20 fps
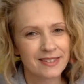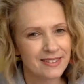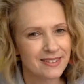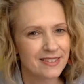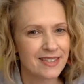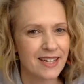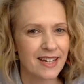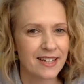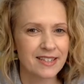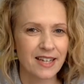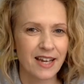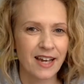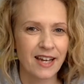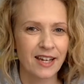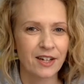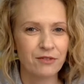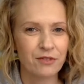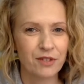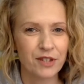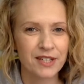takes a
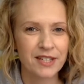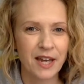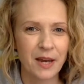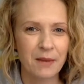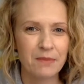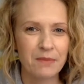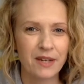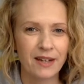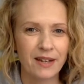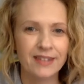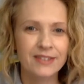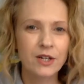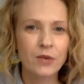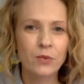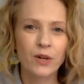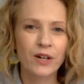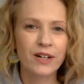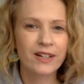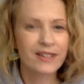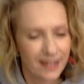hike for the time being. And don't
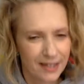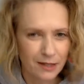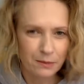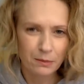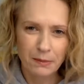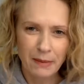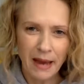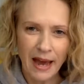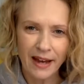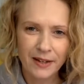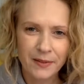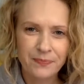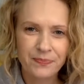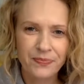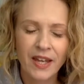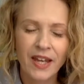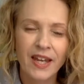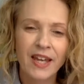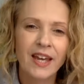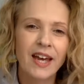worry, it'll be back.
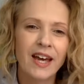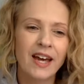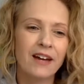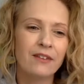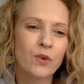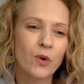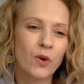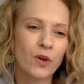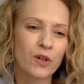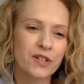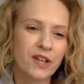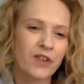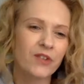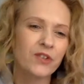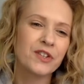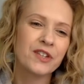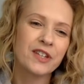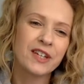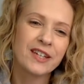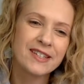Of course, other
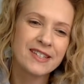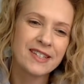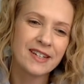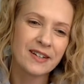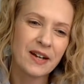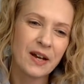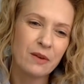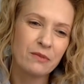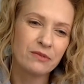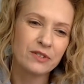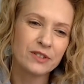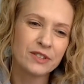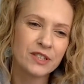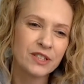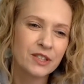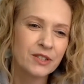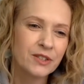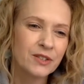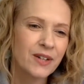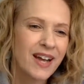things that are helpful
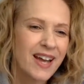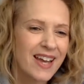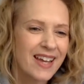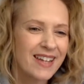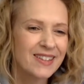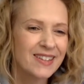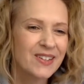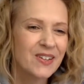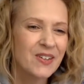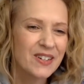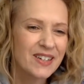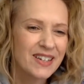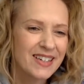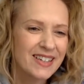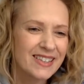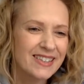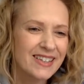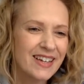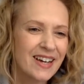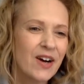too. Hey,
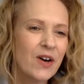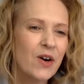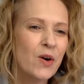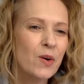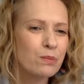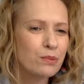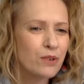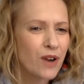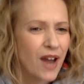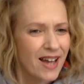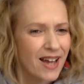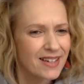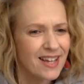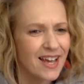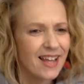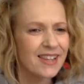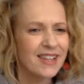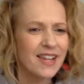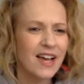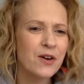Laura. Oh, Brett.
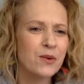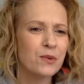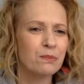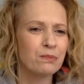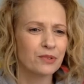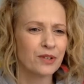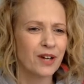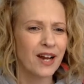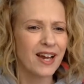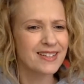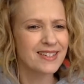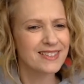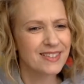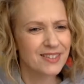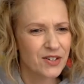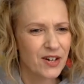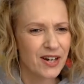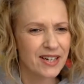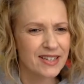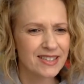Hello, Brett.
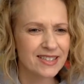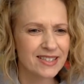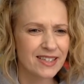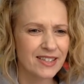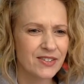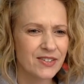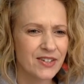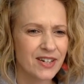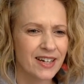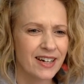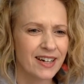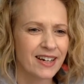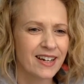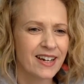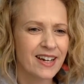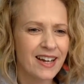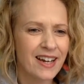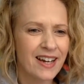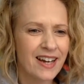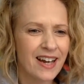So great to see you here.
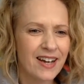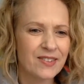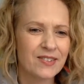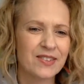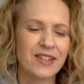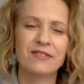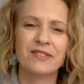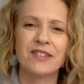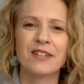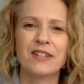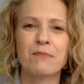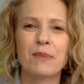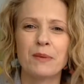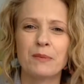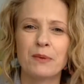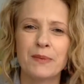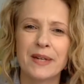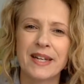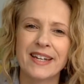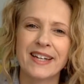How lovely
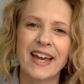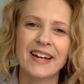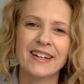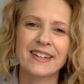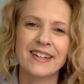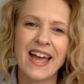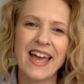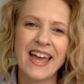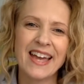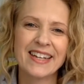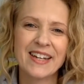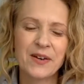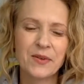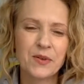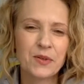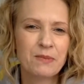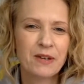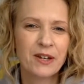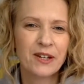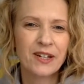people being at, hanging out
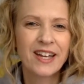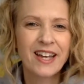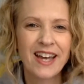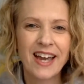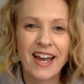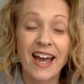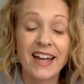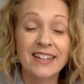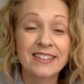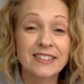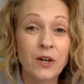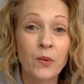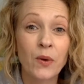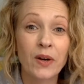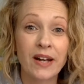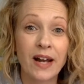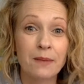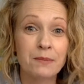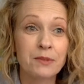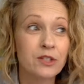with me. And you know
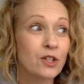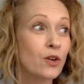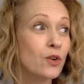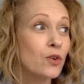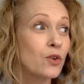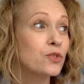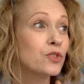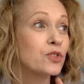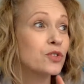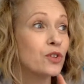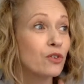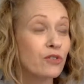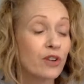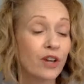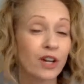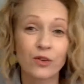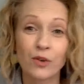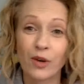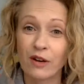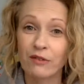what? I'm so, so
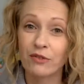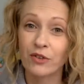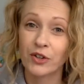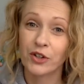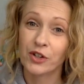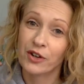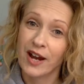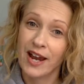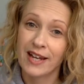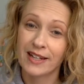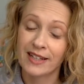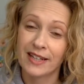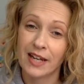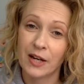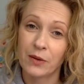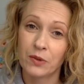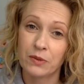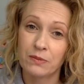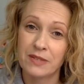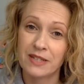very grateful you're hanging
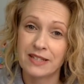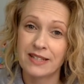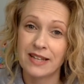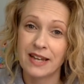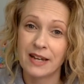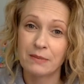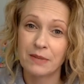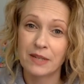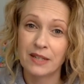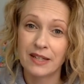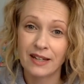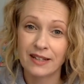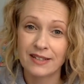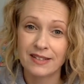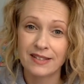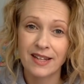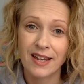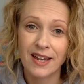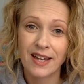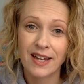out with me today because,